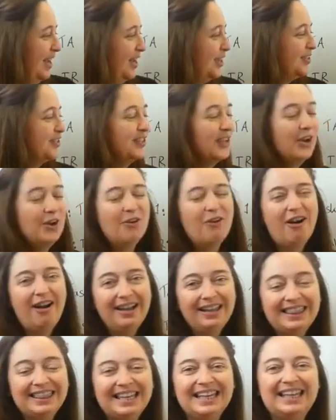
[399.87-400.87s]
So
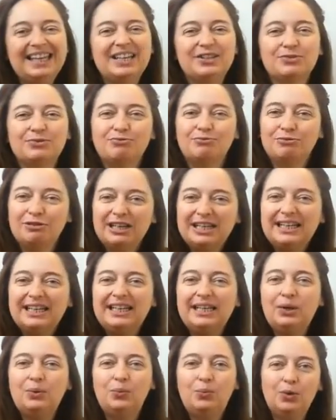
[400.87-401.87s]
I think it's
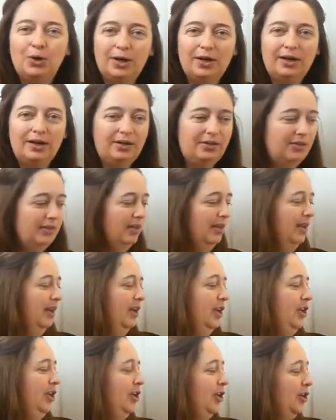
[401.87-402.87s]
really worth
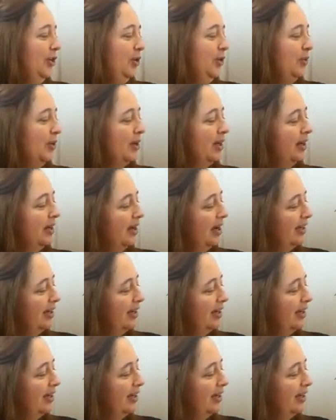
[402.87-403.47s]
you